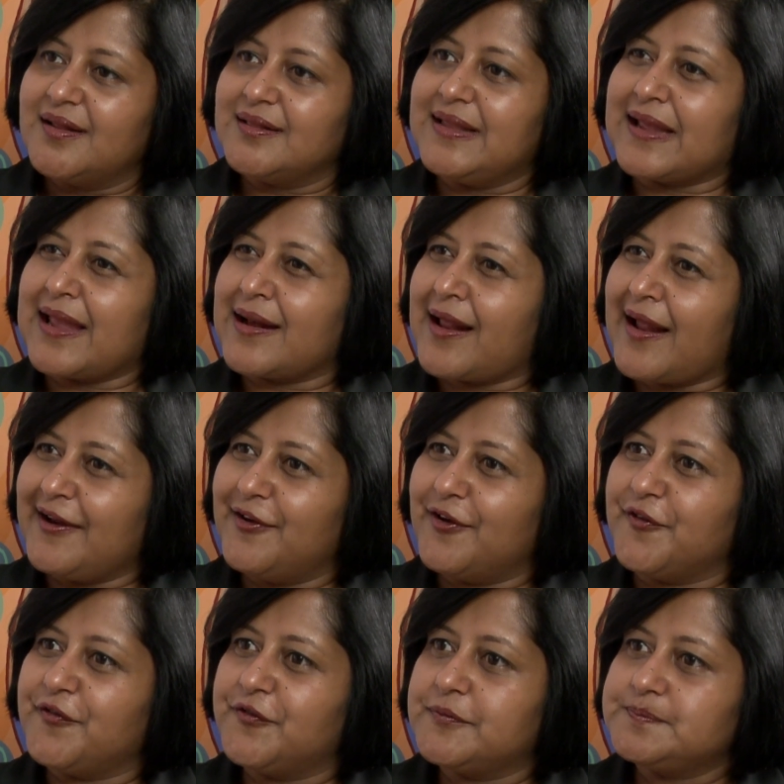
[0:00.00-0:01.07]
They can kind
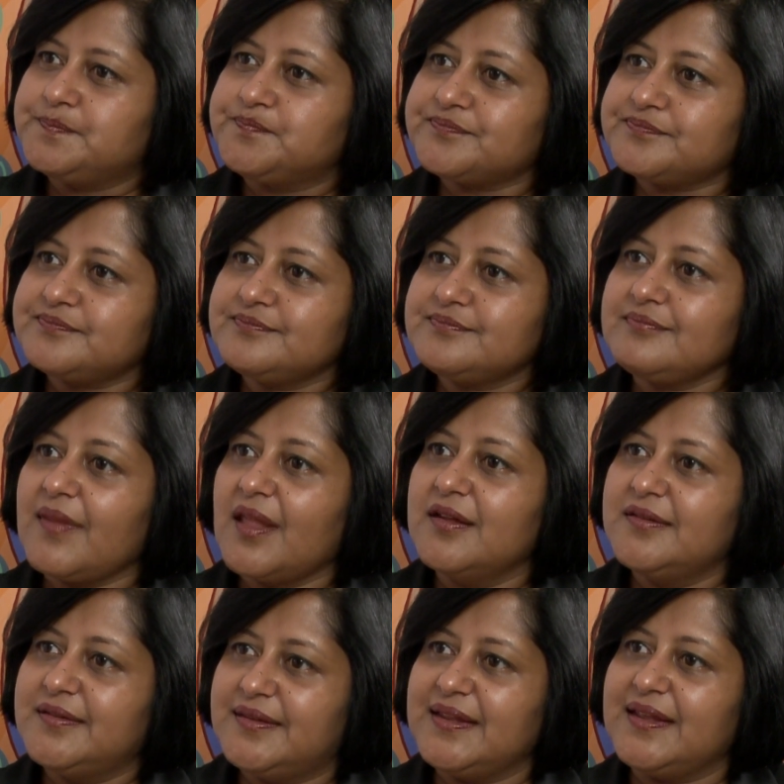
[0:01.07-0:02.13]
of
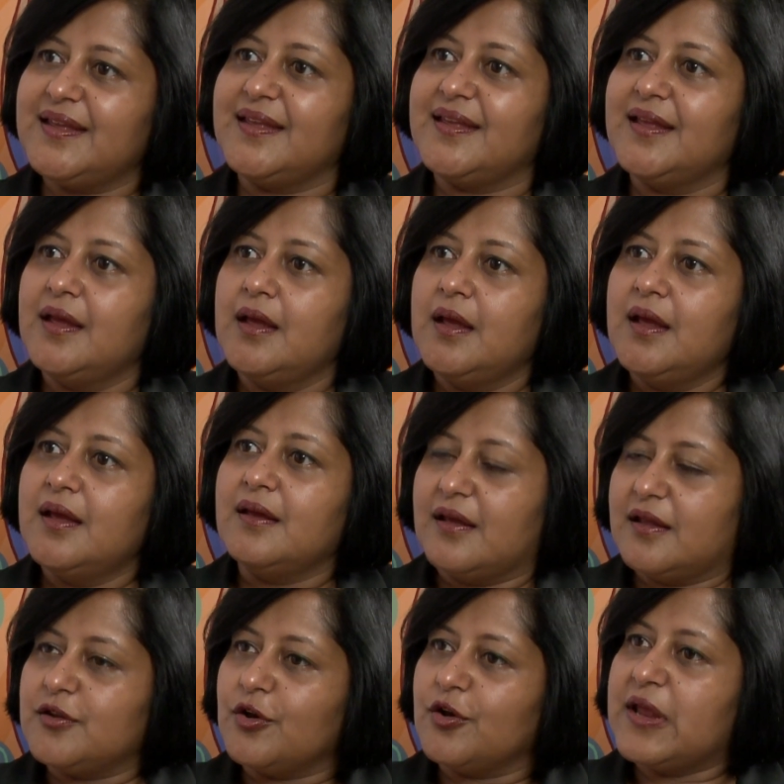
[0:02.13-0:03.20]
see,
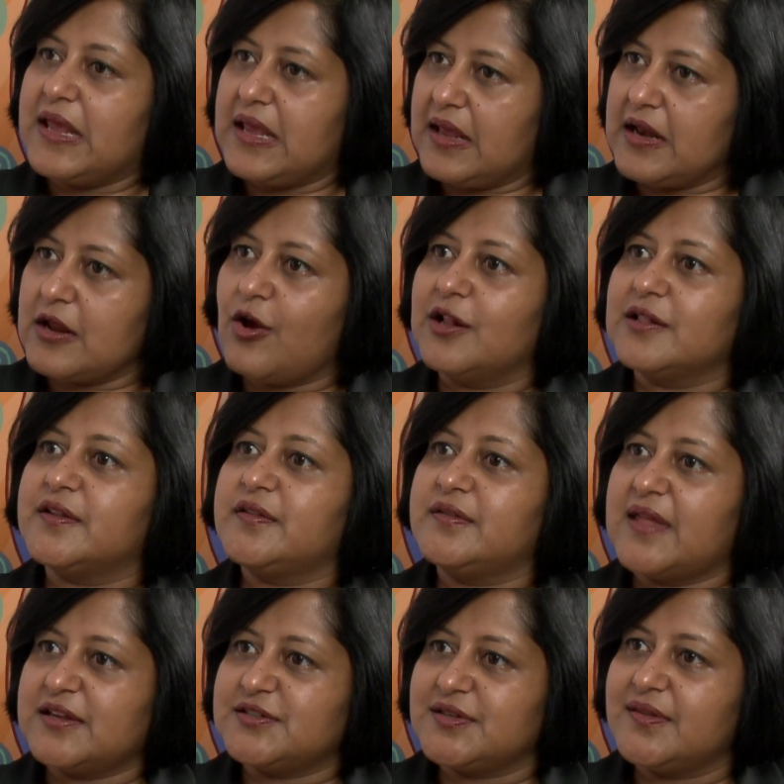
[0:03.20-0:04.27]
you know, hearing all the
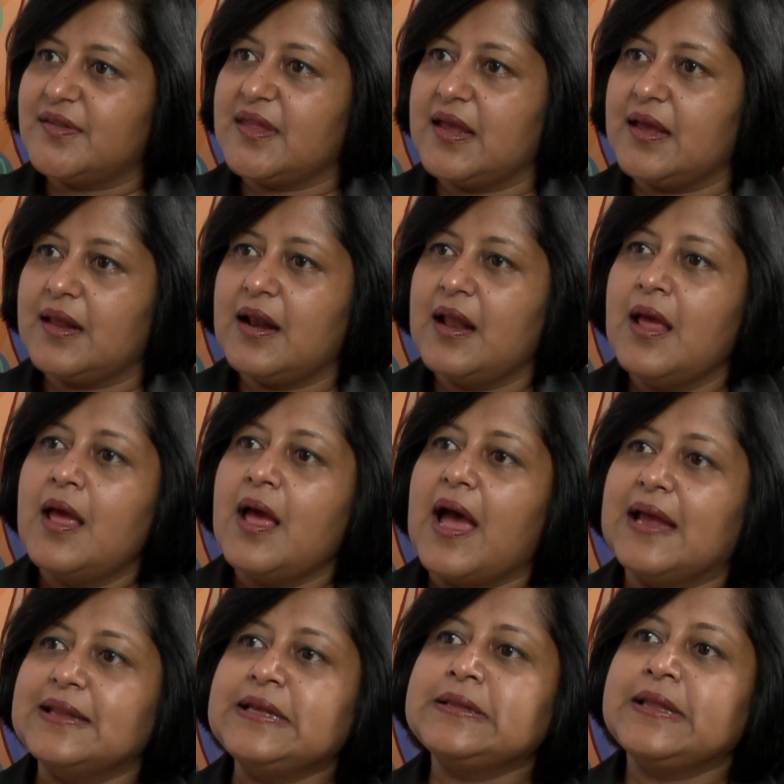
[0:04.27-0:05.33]
sessions here,
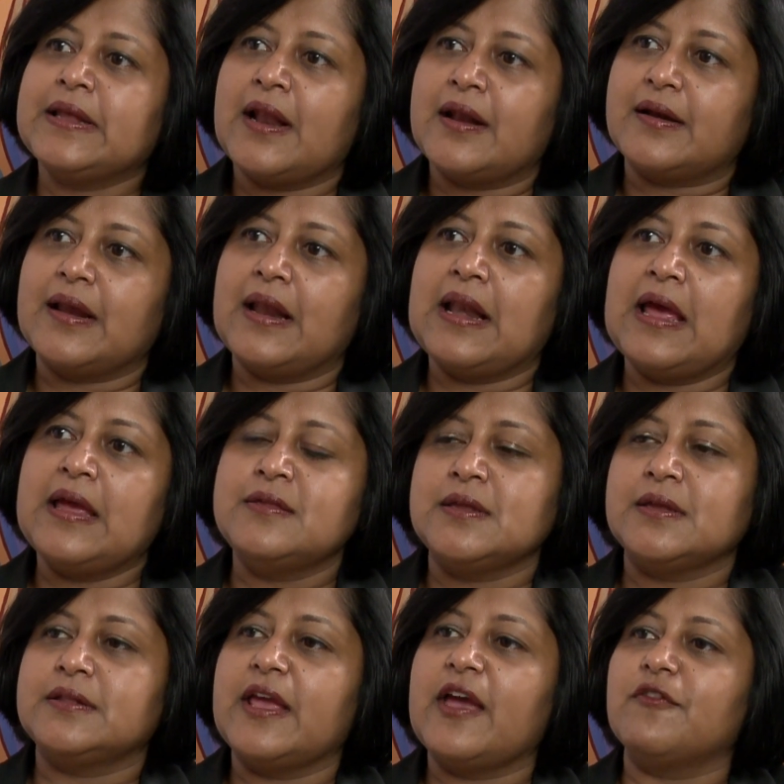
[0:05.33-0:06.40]
I think they are realizing
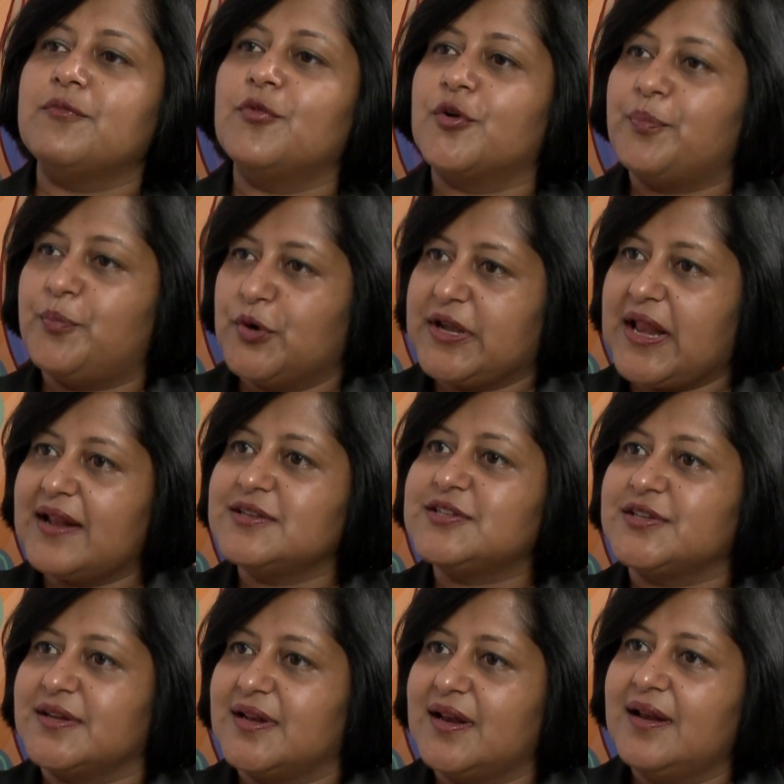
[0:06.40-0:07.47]
they have more
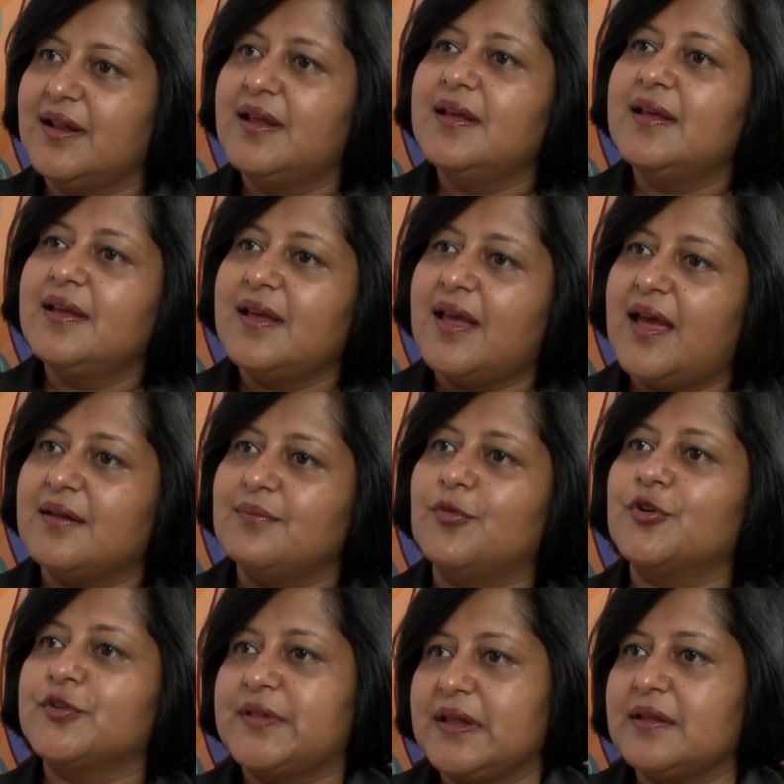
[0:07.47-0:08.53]
potential and
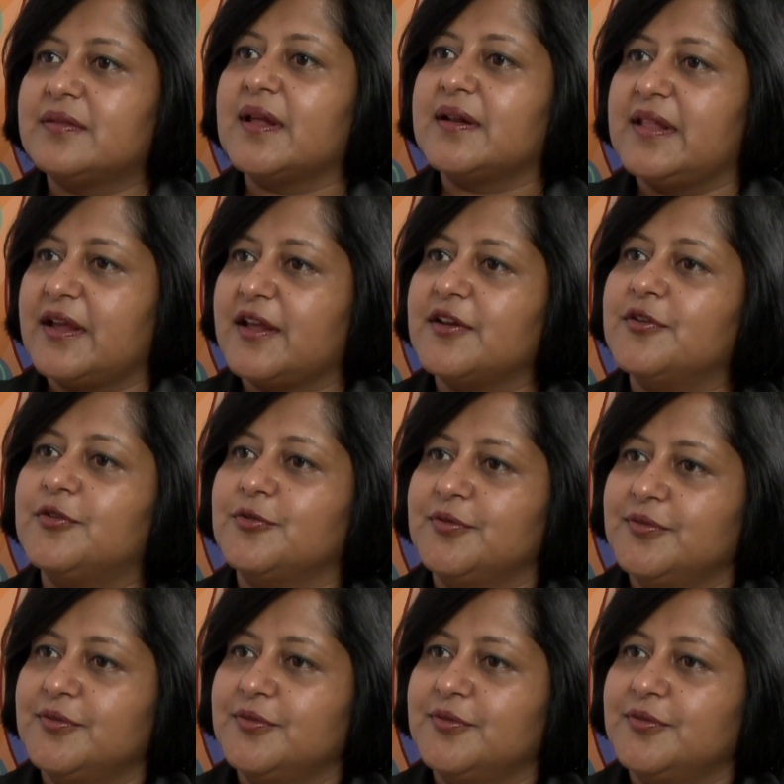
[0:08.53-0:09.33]
more things that they can do.